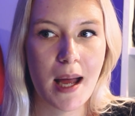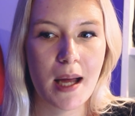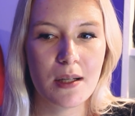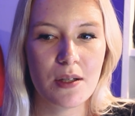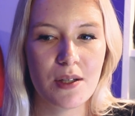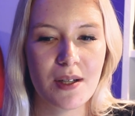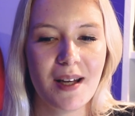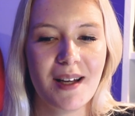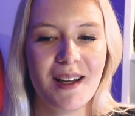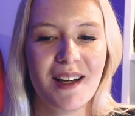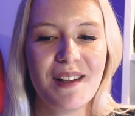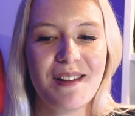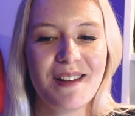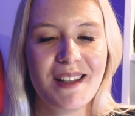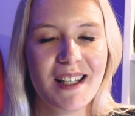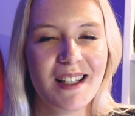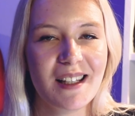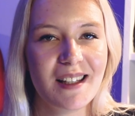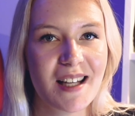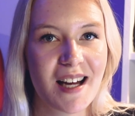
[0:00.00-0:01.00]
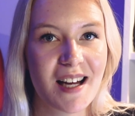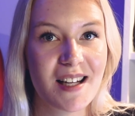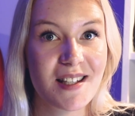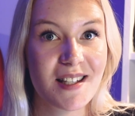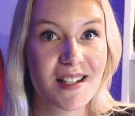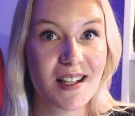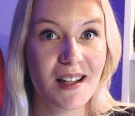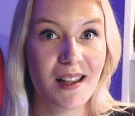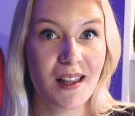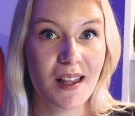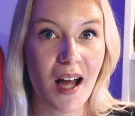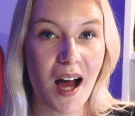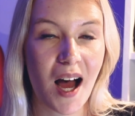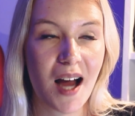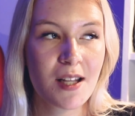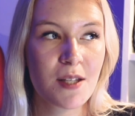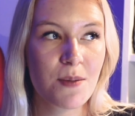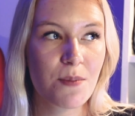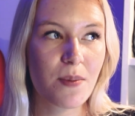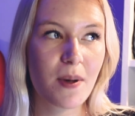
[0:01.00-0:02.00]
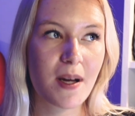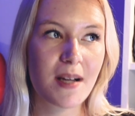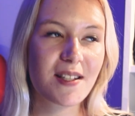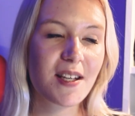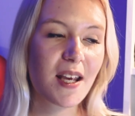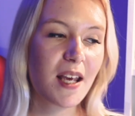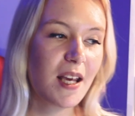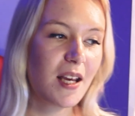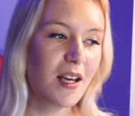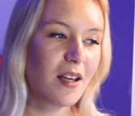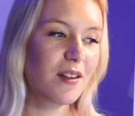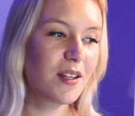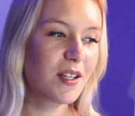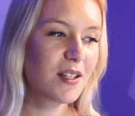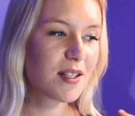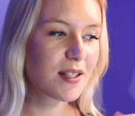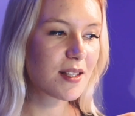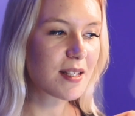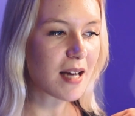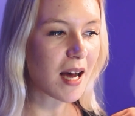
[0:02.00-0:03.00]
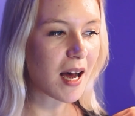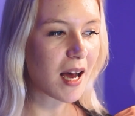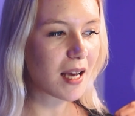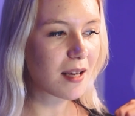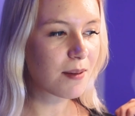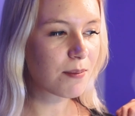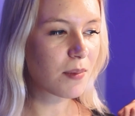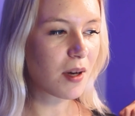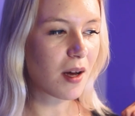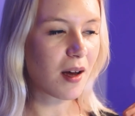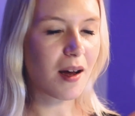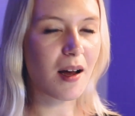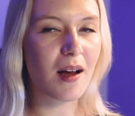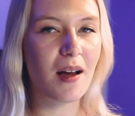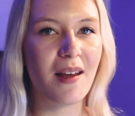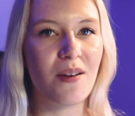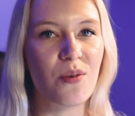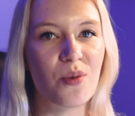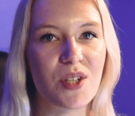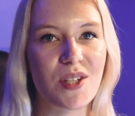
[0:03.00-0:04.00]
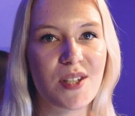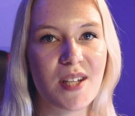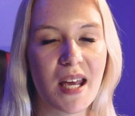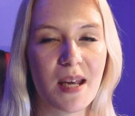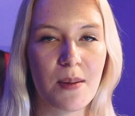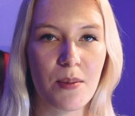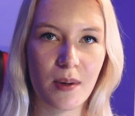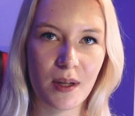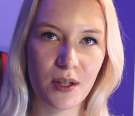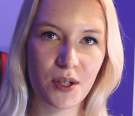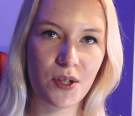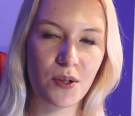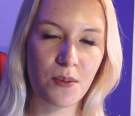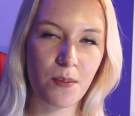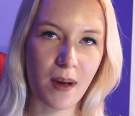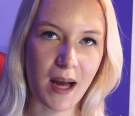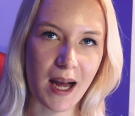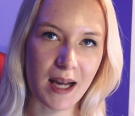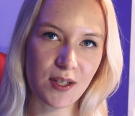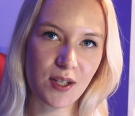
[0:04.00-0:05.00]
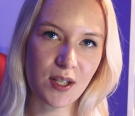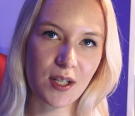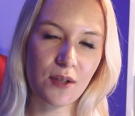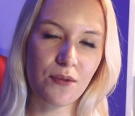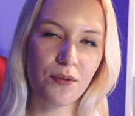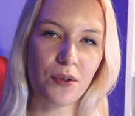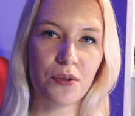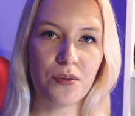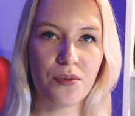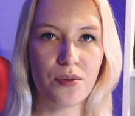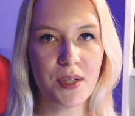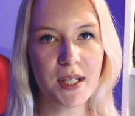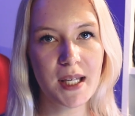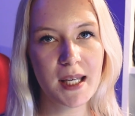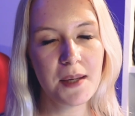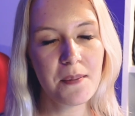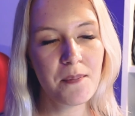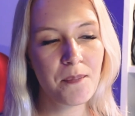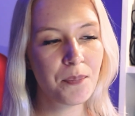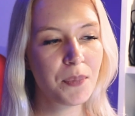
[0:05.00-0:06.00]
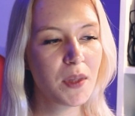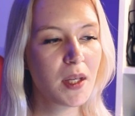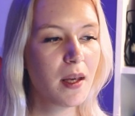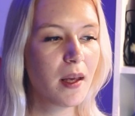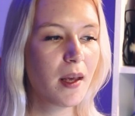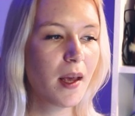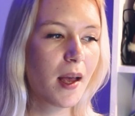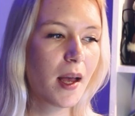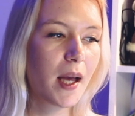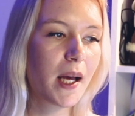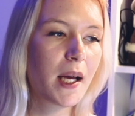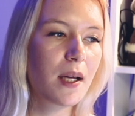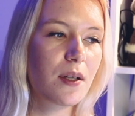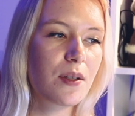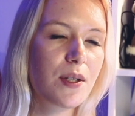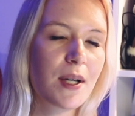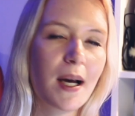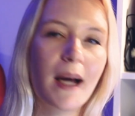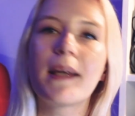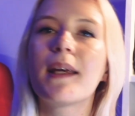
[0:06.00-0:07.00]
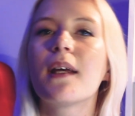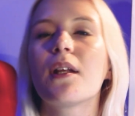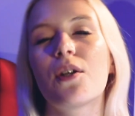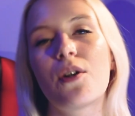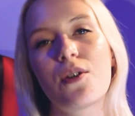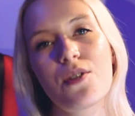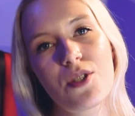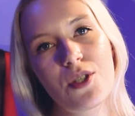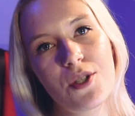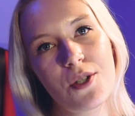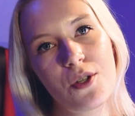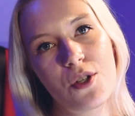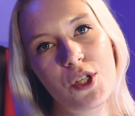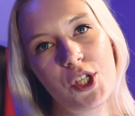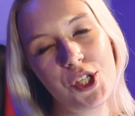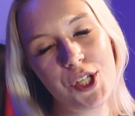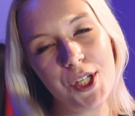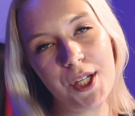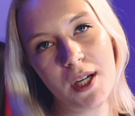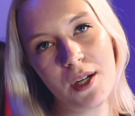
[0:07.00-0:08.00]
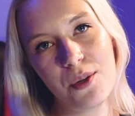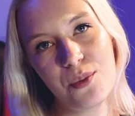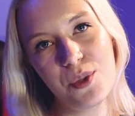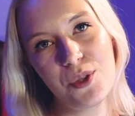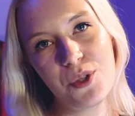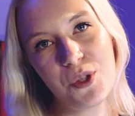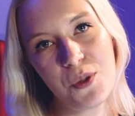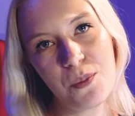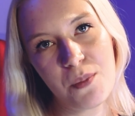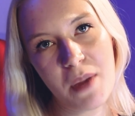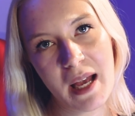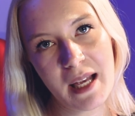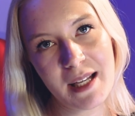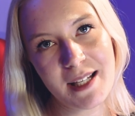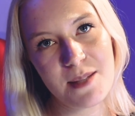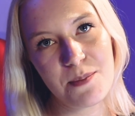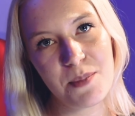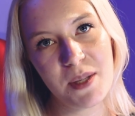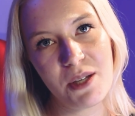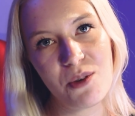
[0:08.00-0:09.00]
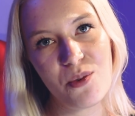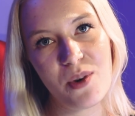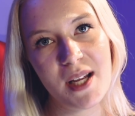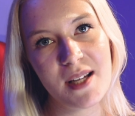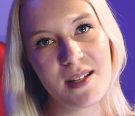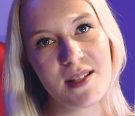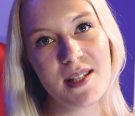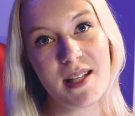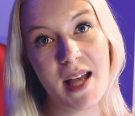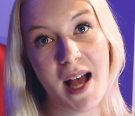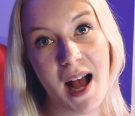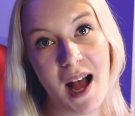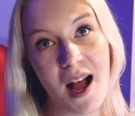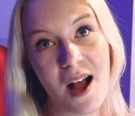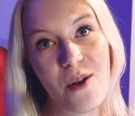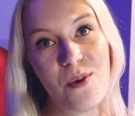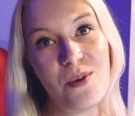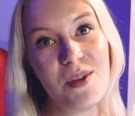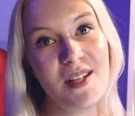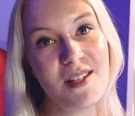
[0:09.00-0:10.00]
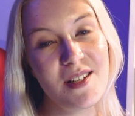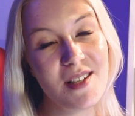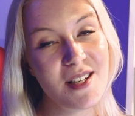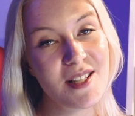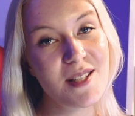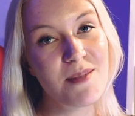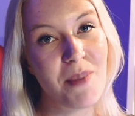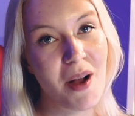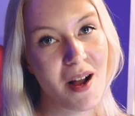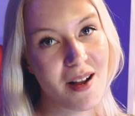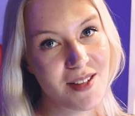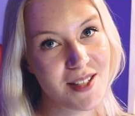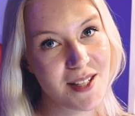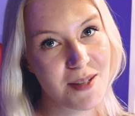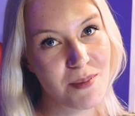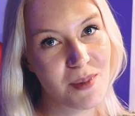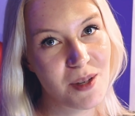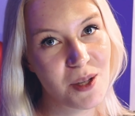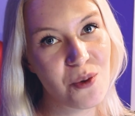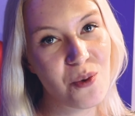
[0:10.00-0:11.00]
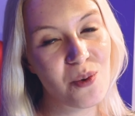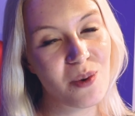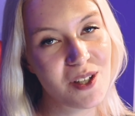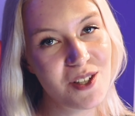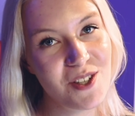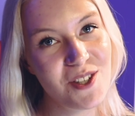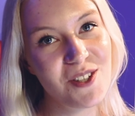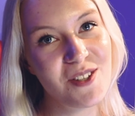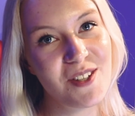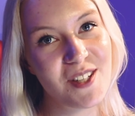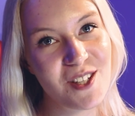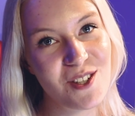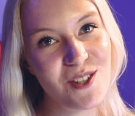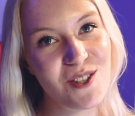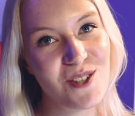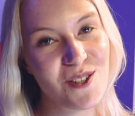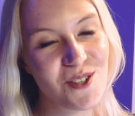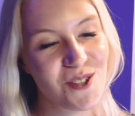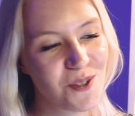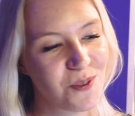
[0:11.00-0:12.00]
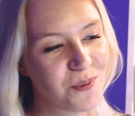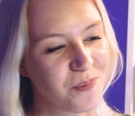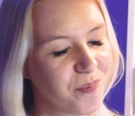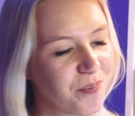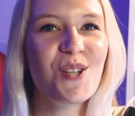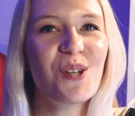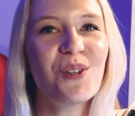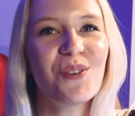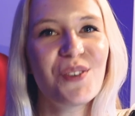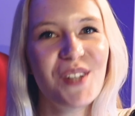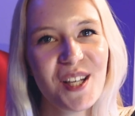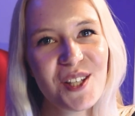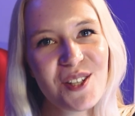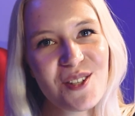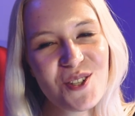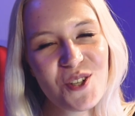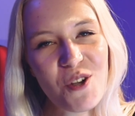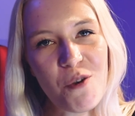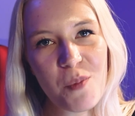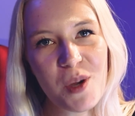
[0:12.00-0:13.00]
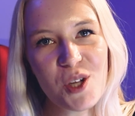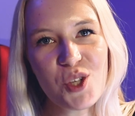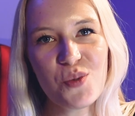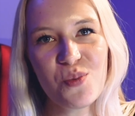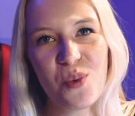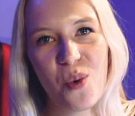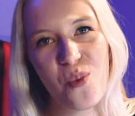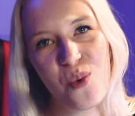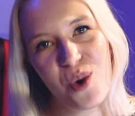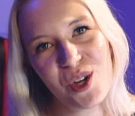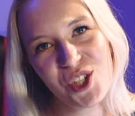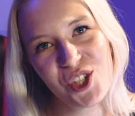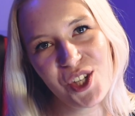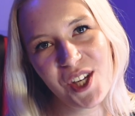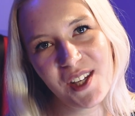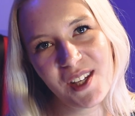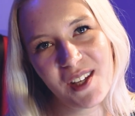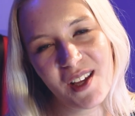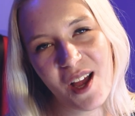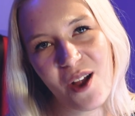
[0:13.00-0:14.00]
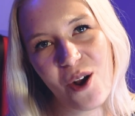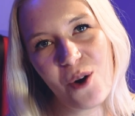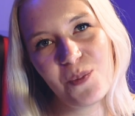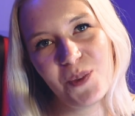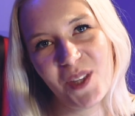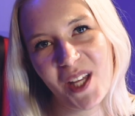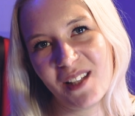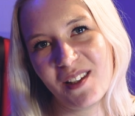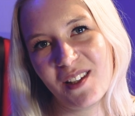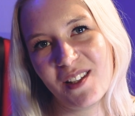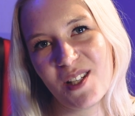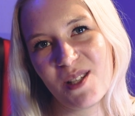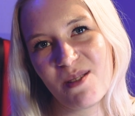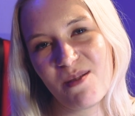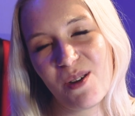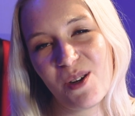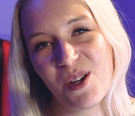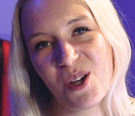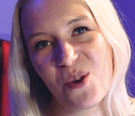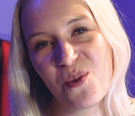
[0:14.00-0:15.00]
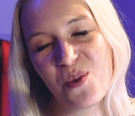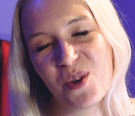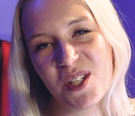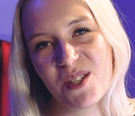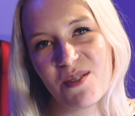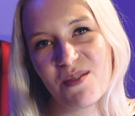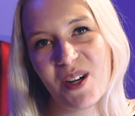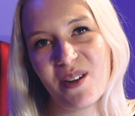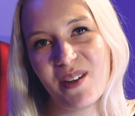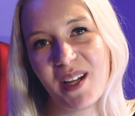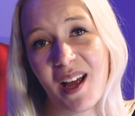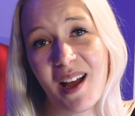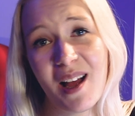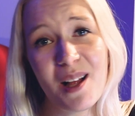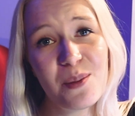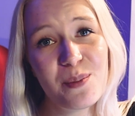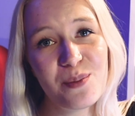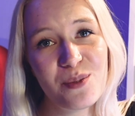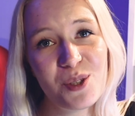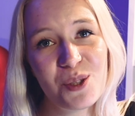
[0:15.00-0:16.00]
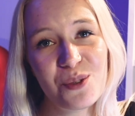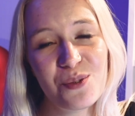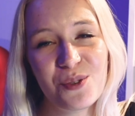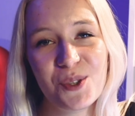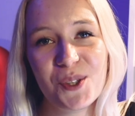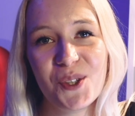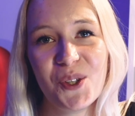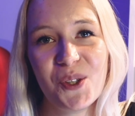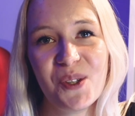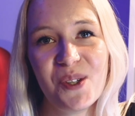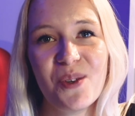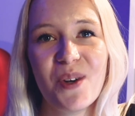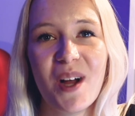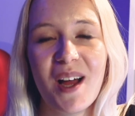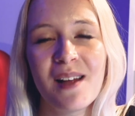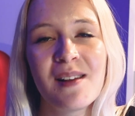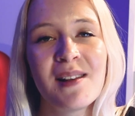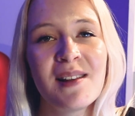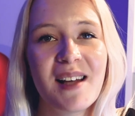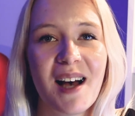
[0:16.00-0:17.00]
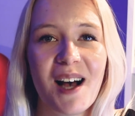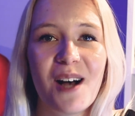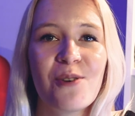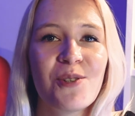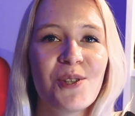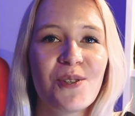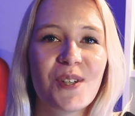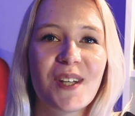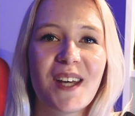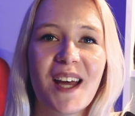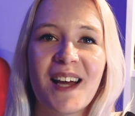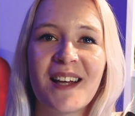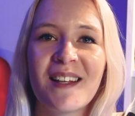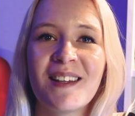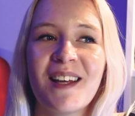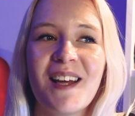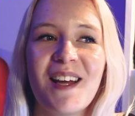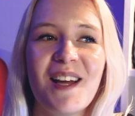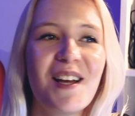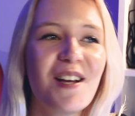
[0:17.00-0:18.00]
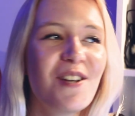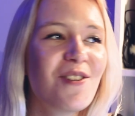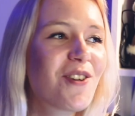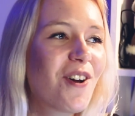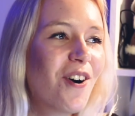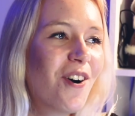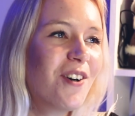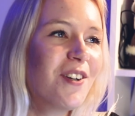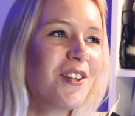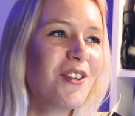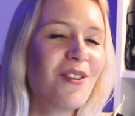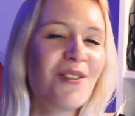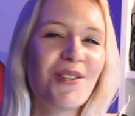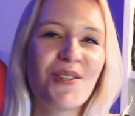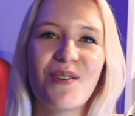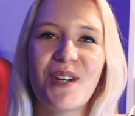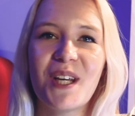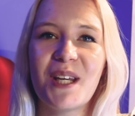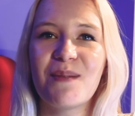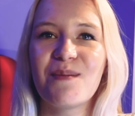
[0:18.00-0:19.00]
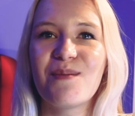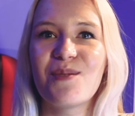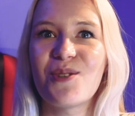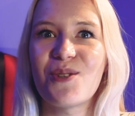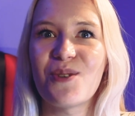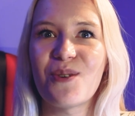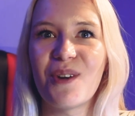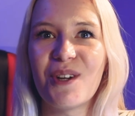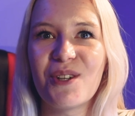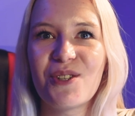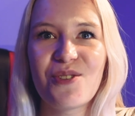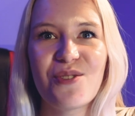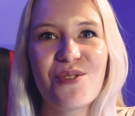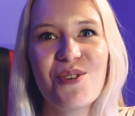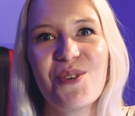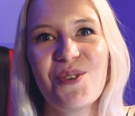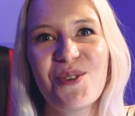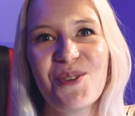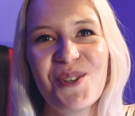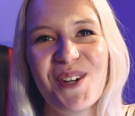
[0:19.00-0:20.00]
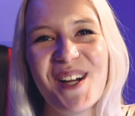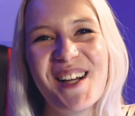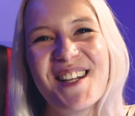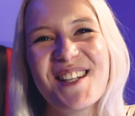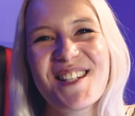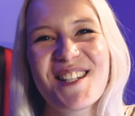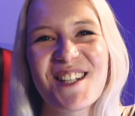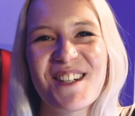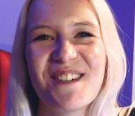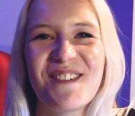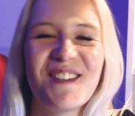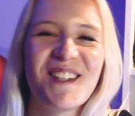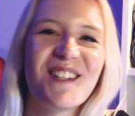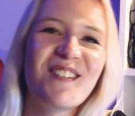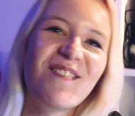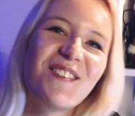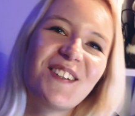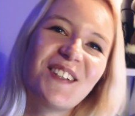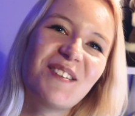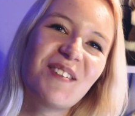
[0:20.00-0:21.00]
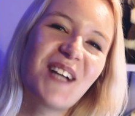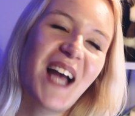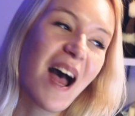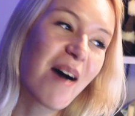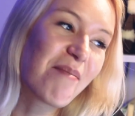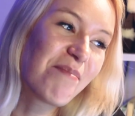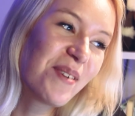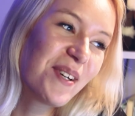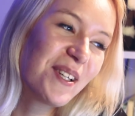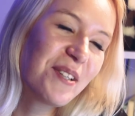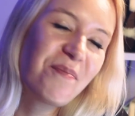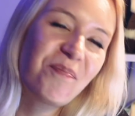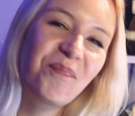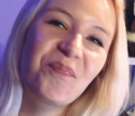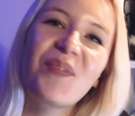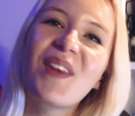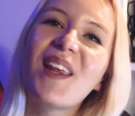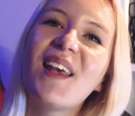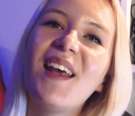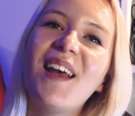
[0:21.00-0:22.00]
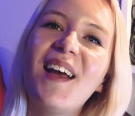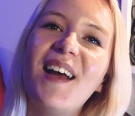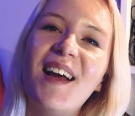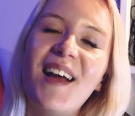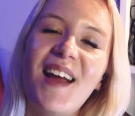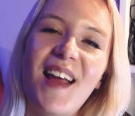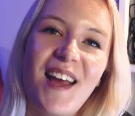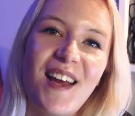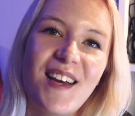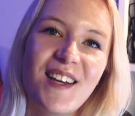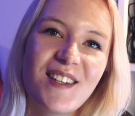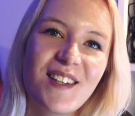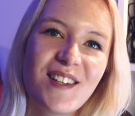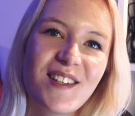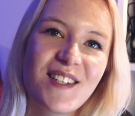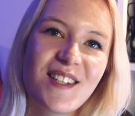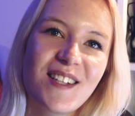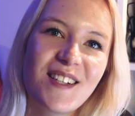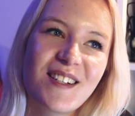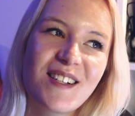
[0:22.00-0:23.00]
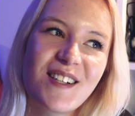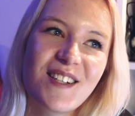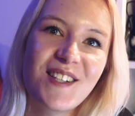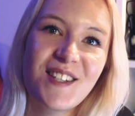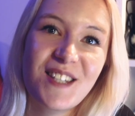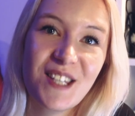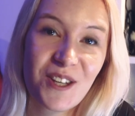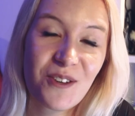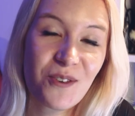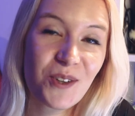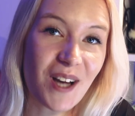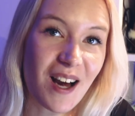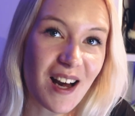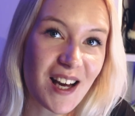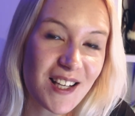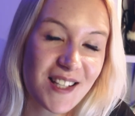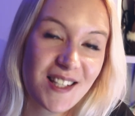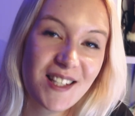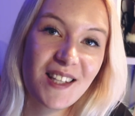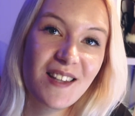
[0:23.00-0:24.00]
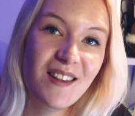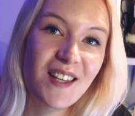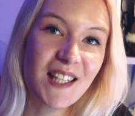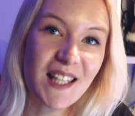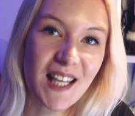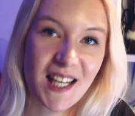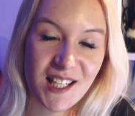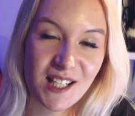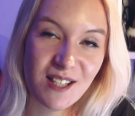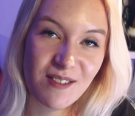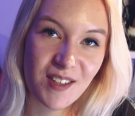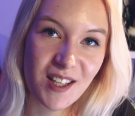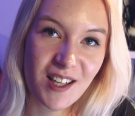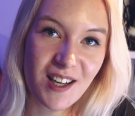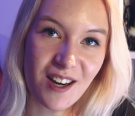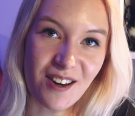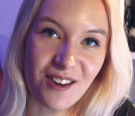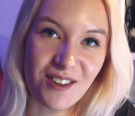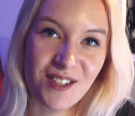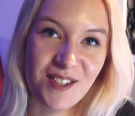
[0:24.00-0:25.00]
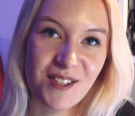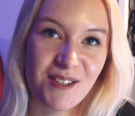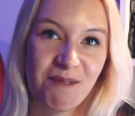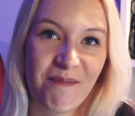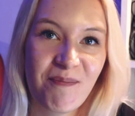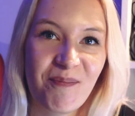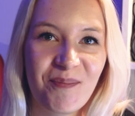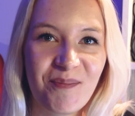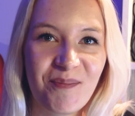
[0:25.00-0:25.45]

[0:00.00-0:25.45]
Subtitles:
and I think that's a lot, but this time I was able to pass it for free, and I can also share with you my experience, how it is possible, what you need to do. So thank you so much for watching. I hope that this video was very helpful for you, and now you can turn your dream to a true, so it will happen. And see you guys in the next videos.